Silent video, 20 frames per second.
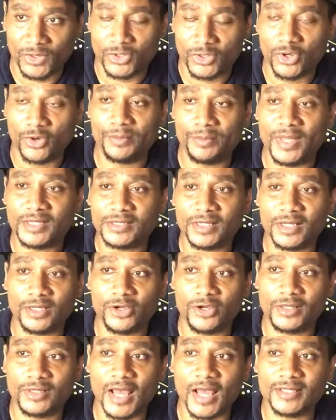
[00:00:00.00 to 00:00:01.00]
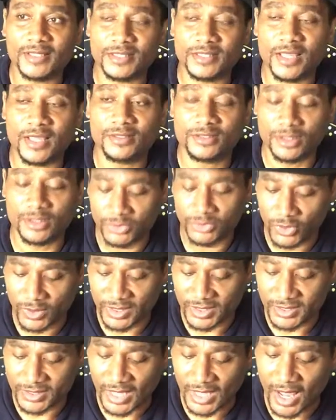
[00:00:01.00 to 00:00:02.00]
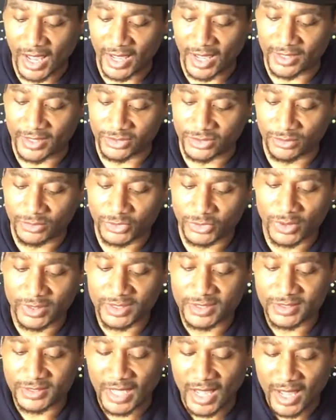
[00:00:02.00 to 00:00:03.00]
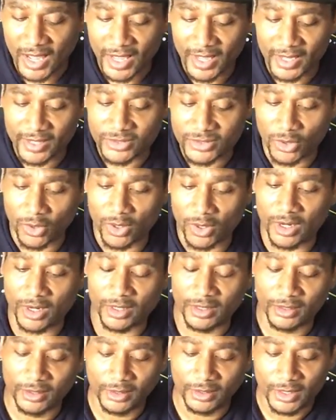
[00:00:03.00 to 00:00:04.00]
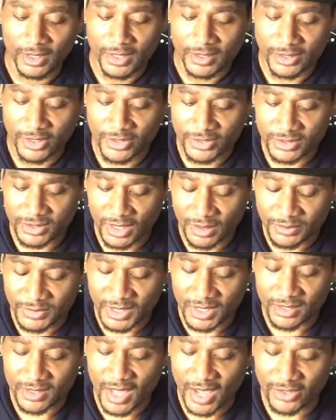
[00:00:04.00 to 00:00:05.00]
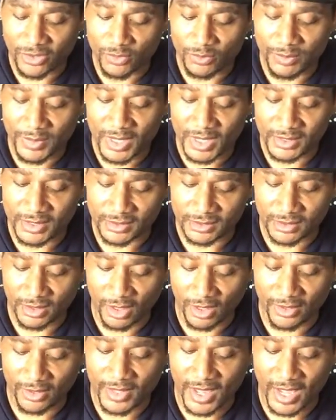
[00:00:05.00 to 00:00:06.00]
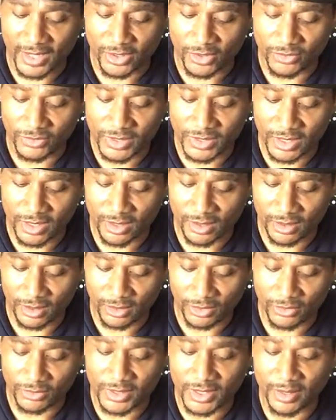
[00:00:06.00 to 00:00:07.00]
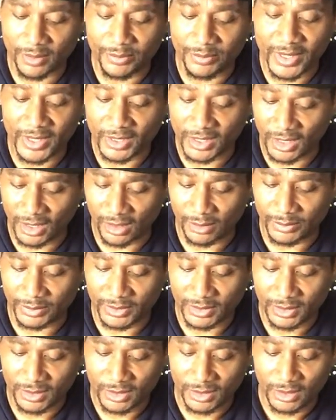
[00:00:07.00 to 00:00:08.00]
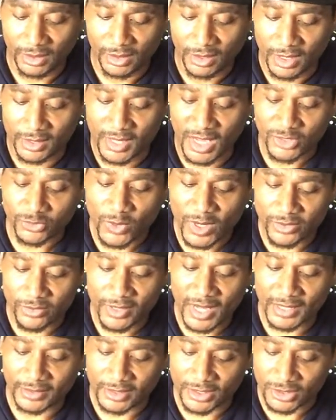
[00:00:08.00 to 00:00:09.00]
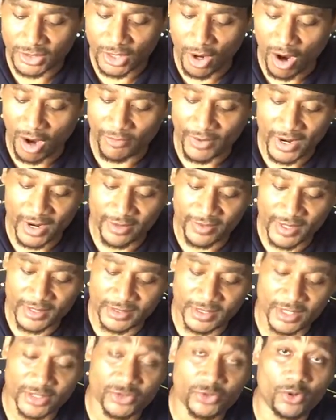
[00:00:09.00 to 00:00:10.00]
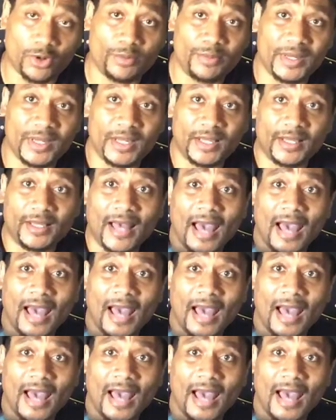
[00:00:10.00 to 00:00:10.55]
You're missing, you're not seeing some sort of signs, some sort of signs or there's something that you missed or that you didn't you didn't pick up. And that's why you got this card right here that says you are being